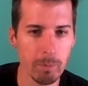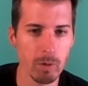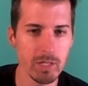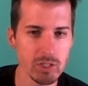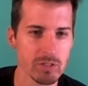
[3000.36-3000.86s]

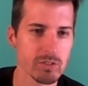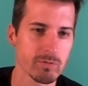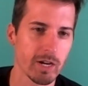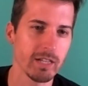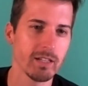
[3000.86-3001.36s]
permissions,
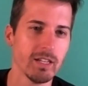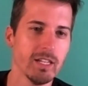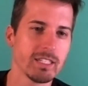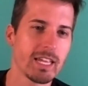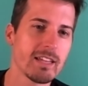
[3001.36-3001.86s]
right?
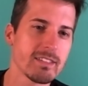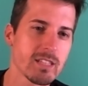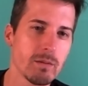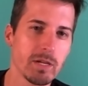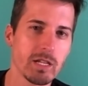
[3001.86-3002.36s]
Can
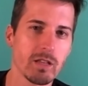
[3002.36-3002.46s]
somebody,